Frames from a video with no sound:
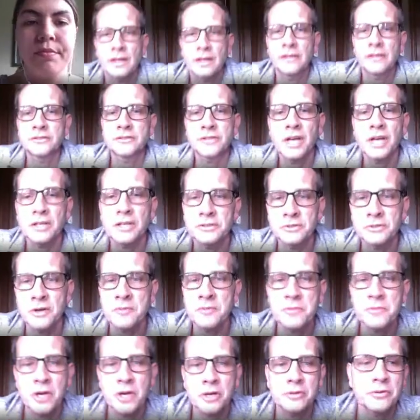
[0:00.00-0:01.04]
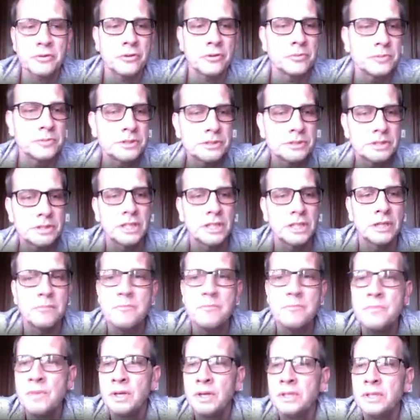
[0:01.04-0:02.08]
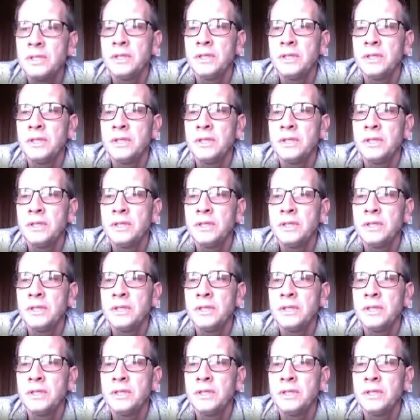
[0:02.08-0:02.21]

So, yeah, so I'm Garth Holman. Um,